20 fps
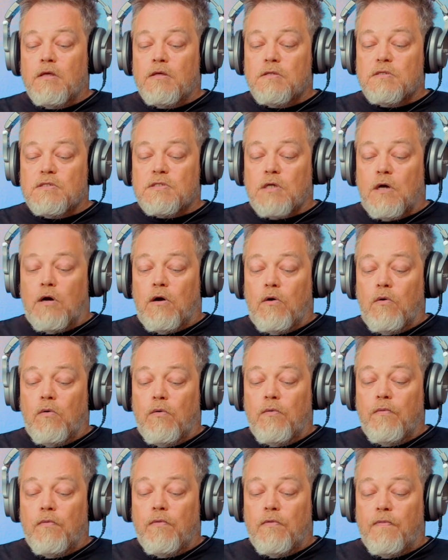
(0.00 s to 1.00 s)

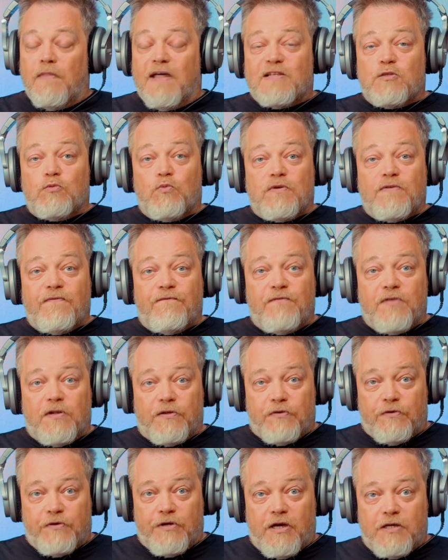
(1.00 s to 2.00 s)
So that's what the
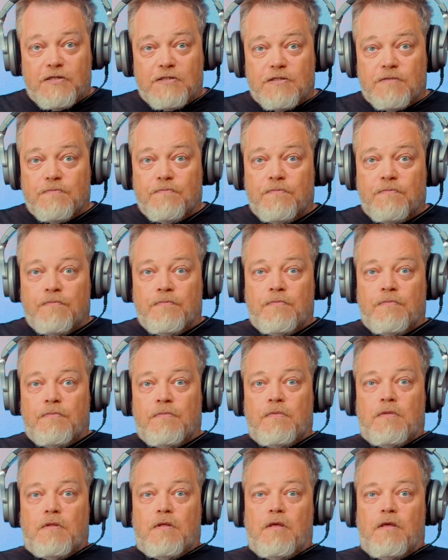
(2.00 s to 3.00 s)
filter does.
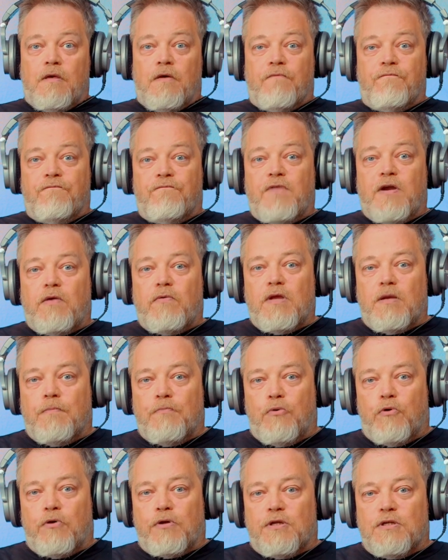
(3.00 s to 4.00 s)
A very
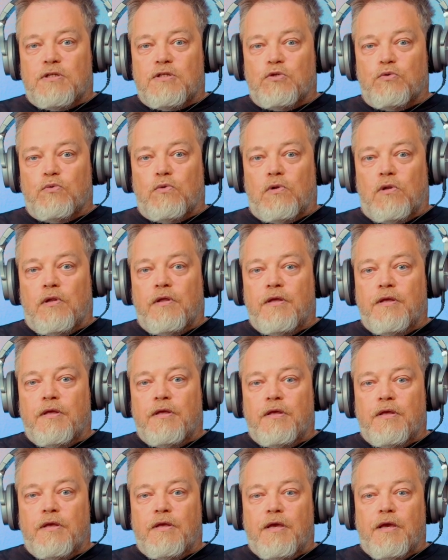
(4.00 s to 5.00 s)
important tool
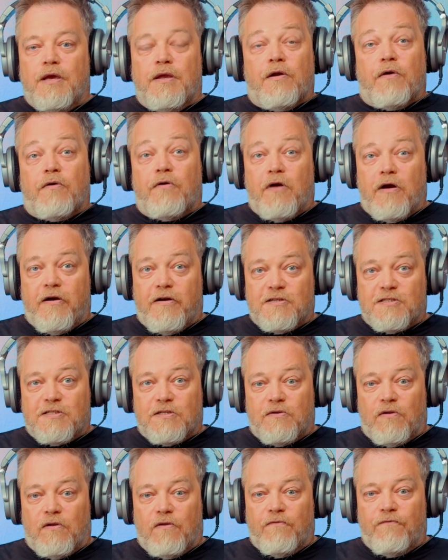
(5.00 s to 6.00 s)
in our
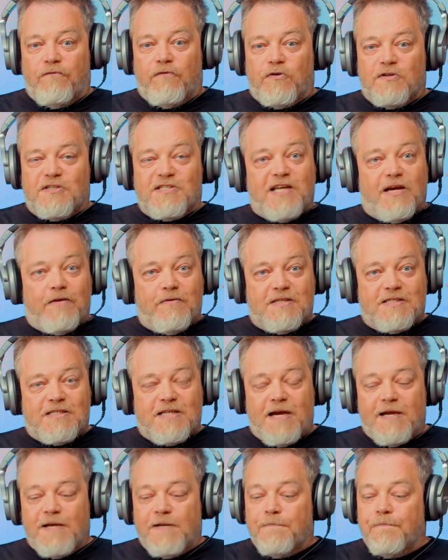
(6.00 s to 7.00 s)
arsenal for sound
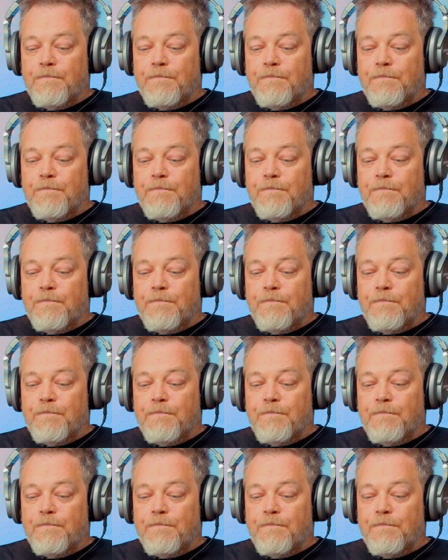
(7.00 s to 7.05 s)
design.